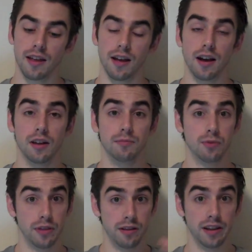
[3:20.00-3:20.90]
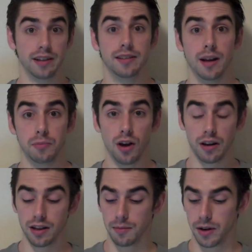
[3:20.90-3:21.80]
uh, for the links that I'm
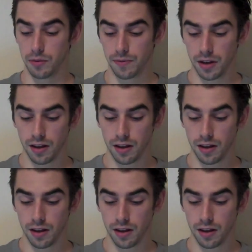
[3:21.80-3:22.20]
talking about,